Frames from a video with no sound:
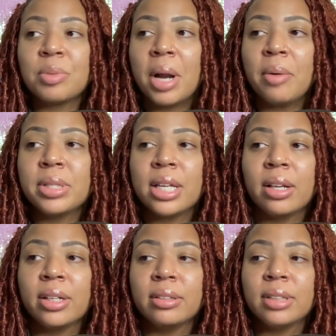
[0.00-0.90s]
what I would
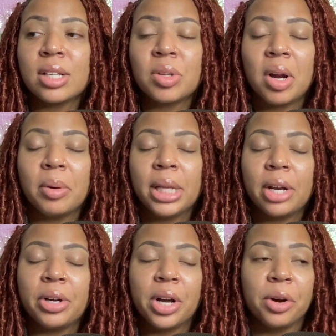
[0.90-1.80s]
tell her. That's what I would let
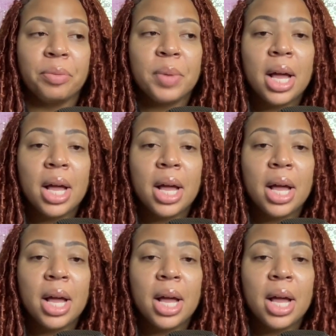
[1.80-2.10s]
her know.